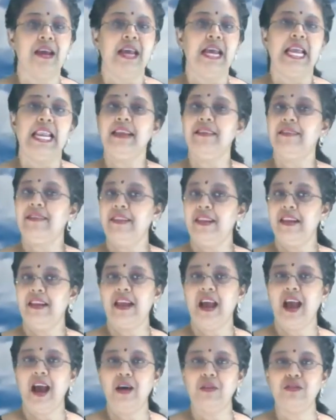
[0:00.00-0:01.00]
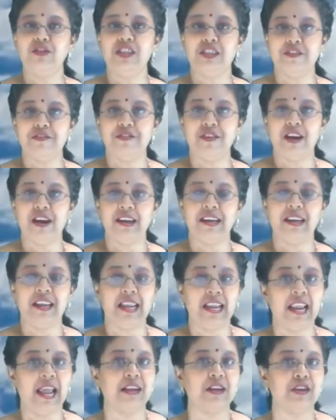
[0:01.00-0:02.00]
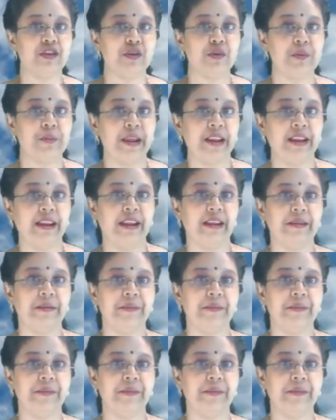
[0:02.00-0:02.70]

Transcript: Let's learn how to define electromagnet.